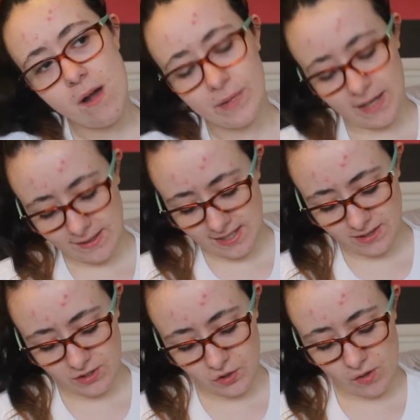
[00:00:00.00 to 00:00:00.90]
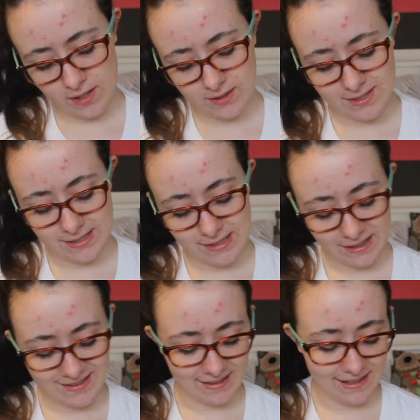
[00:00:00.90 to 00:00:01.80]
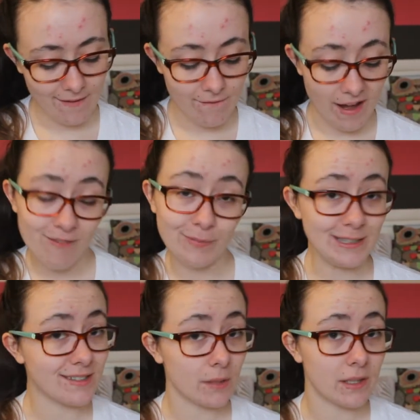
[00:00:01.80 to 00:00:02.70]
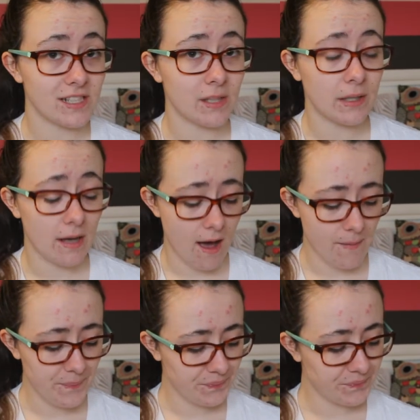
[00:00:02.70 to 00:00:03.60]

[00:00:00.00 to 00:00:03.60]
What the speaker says: but I tend to try and stick to like 5 books on my TBR.